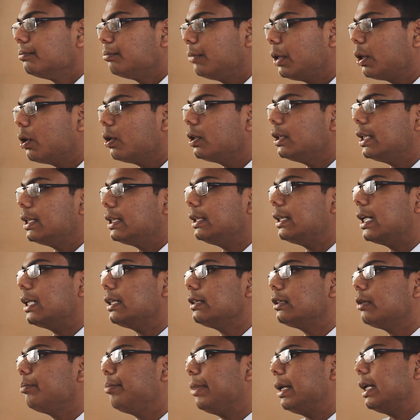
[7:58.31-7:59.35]
because they see that
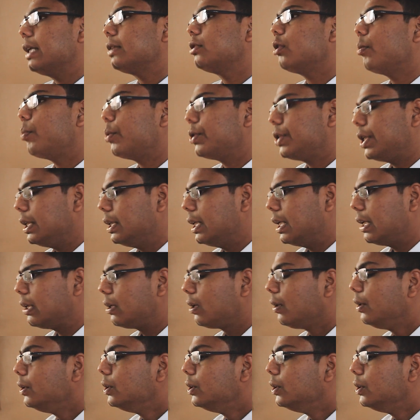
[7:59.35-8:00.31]
is the biggest opportunity there.